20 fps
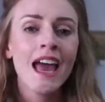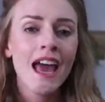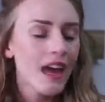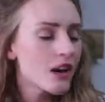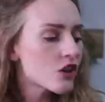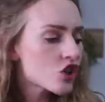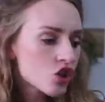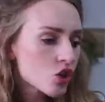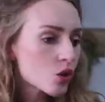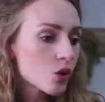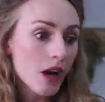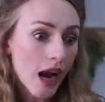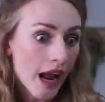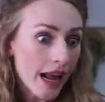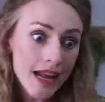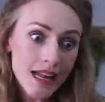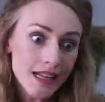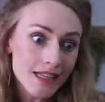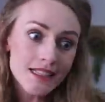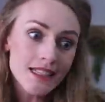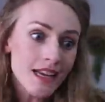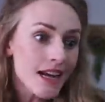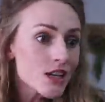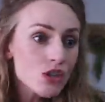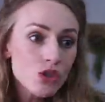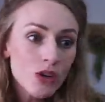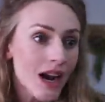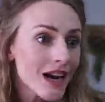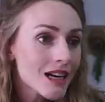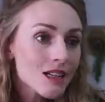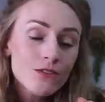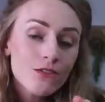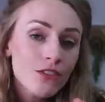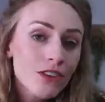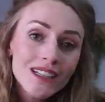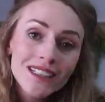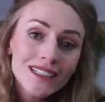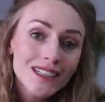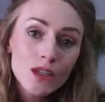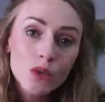And sure, I got sidetracked for
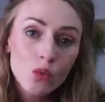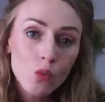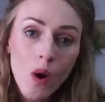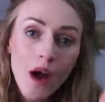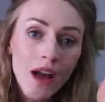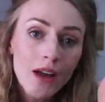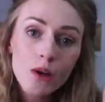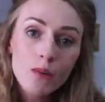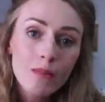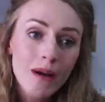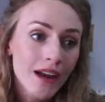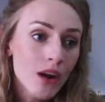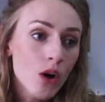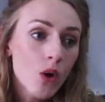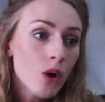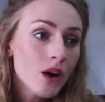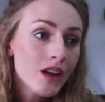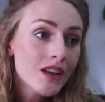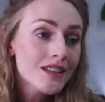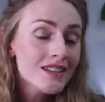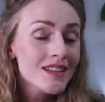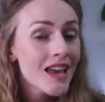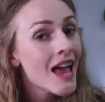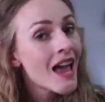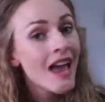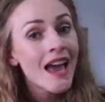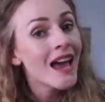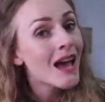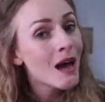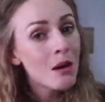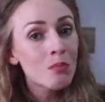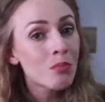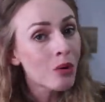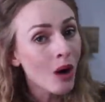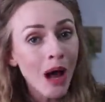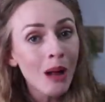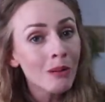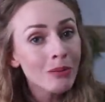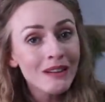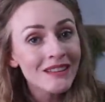a little while by Hoyas, and
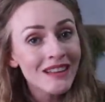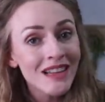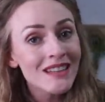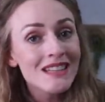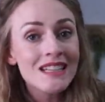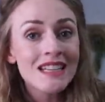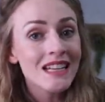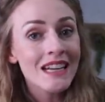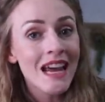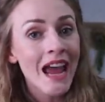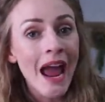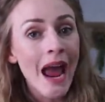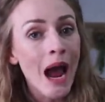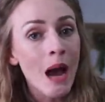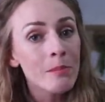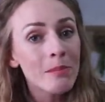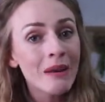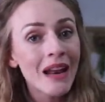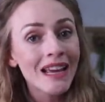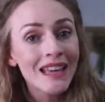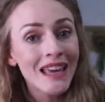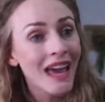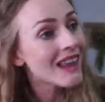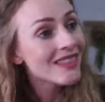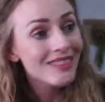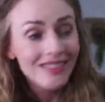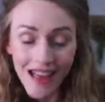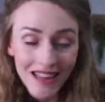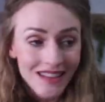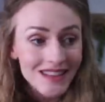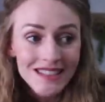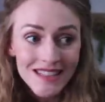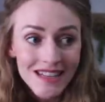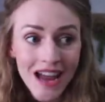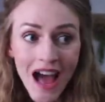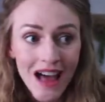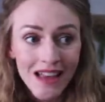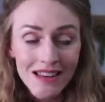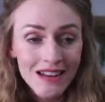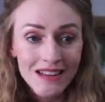probably that's gonna happen again. Let's
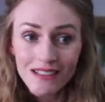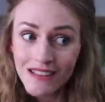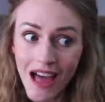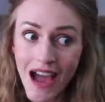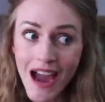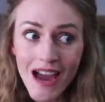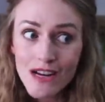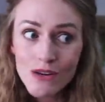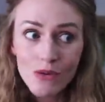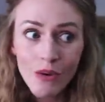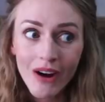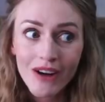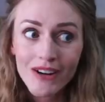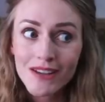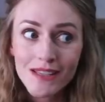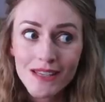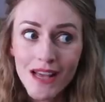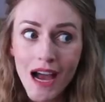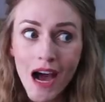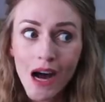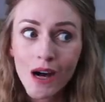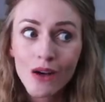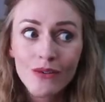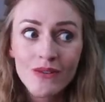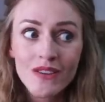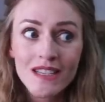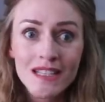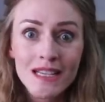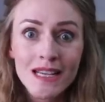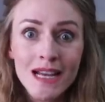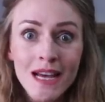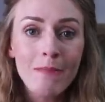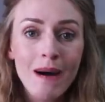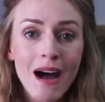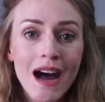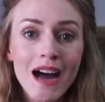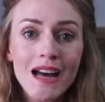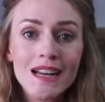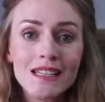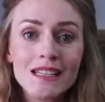not lie to ourselves.
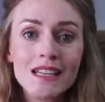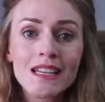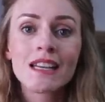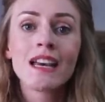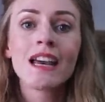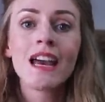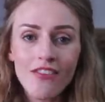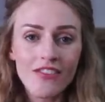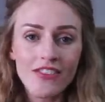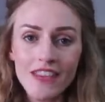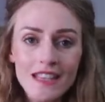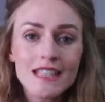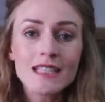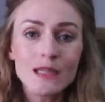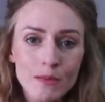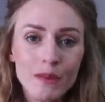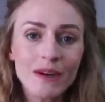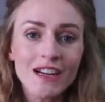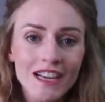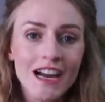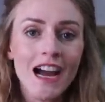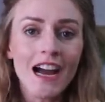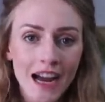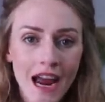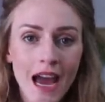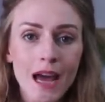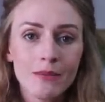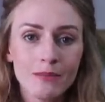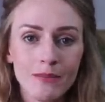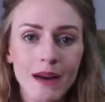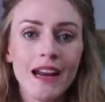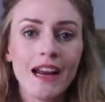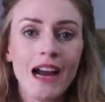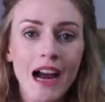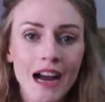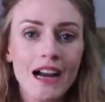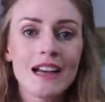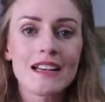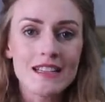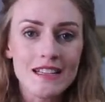But this spring, I had my
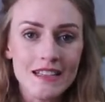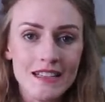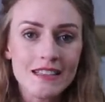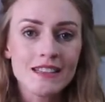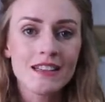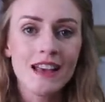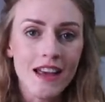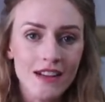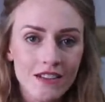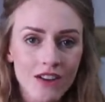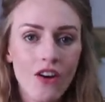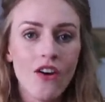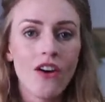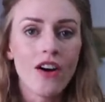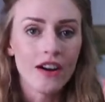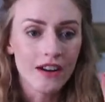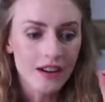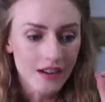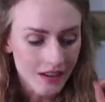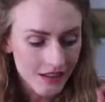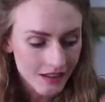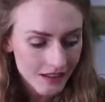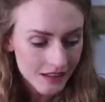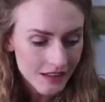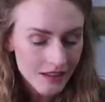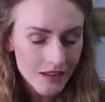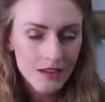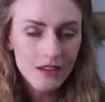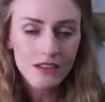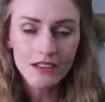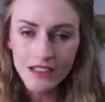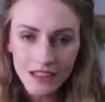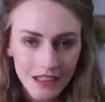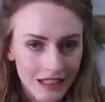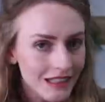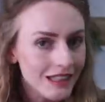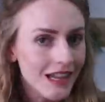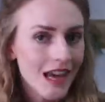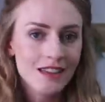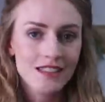eyes set on
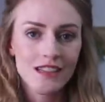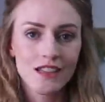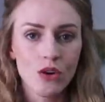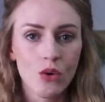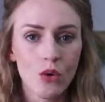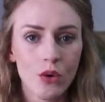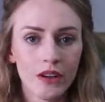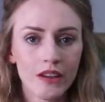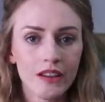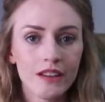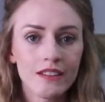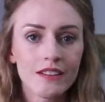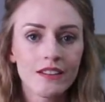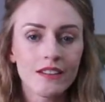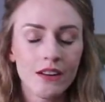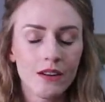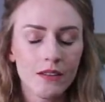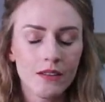collecting Hoyas.